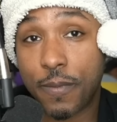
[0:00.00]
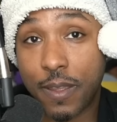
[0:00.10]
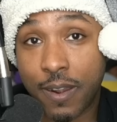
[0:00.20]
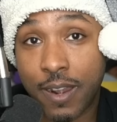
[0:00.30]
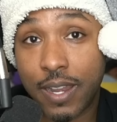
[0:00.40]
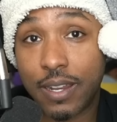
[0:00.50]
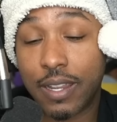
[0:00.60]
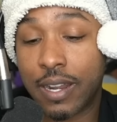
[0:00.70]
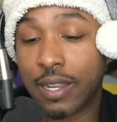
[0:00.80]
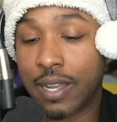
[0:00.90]
All right,
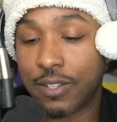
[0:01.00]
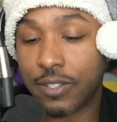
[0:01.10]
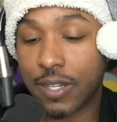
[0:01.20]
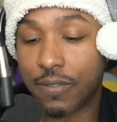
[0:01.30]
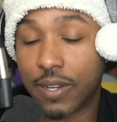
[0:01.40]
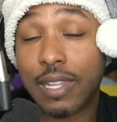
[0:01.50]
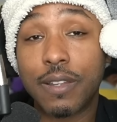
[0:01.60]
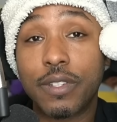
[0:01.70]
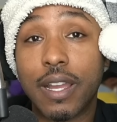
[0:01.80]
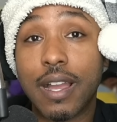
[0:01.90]
and I got you covered. I
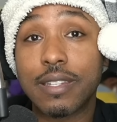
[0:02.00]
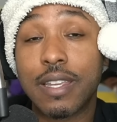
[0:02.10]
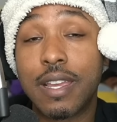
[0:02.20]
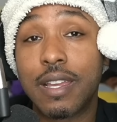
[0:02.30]
love you guys.